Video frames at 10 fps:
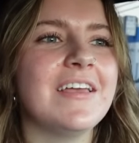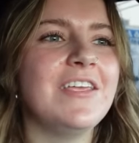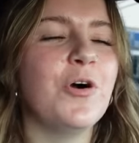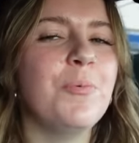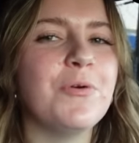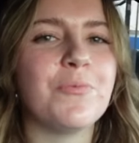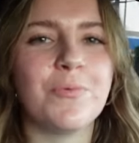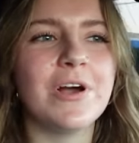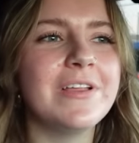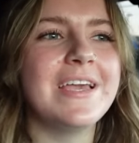you'll be
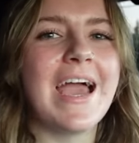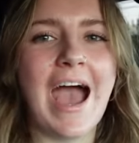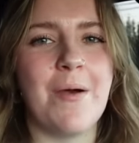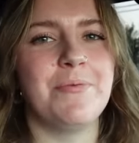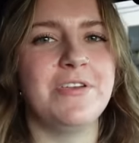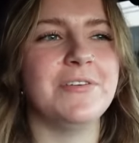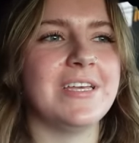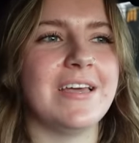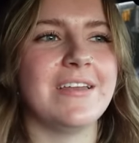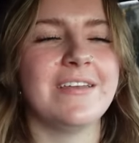really happy you
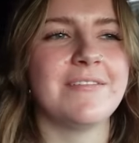did.